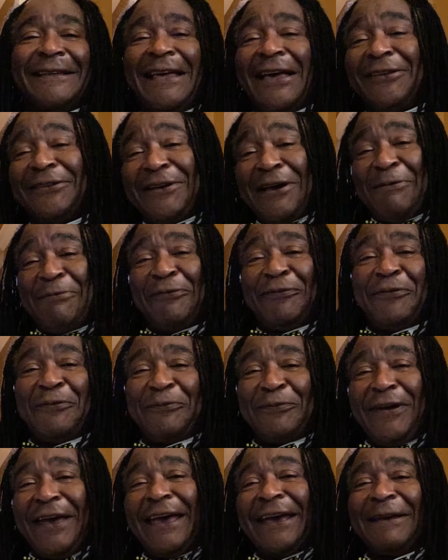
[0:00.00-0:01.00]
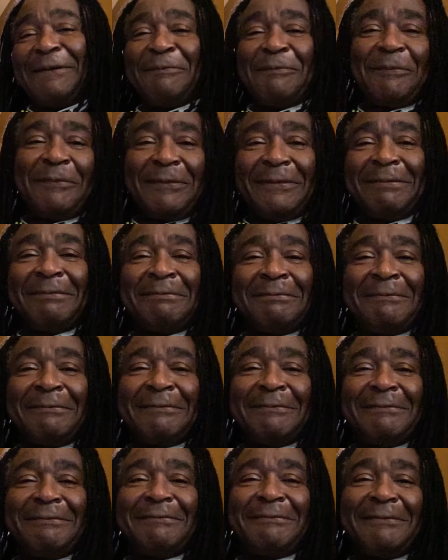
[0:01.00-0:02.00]
That's coming from Vic.
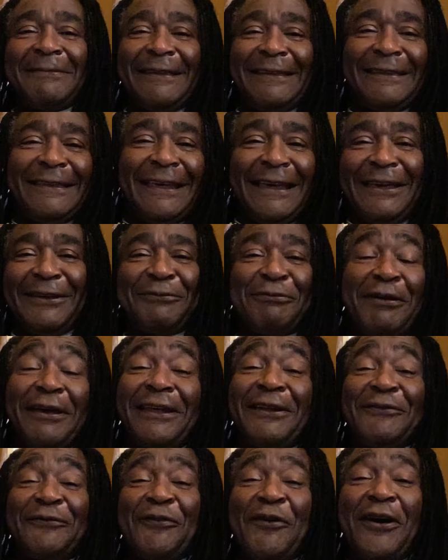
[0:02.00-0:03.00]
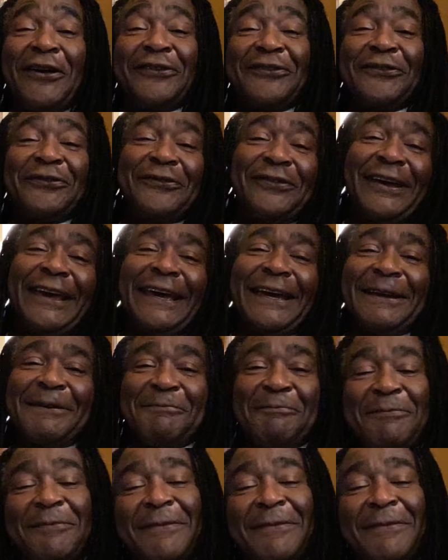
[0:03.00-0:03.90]
See, it's really the voice of Vic.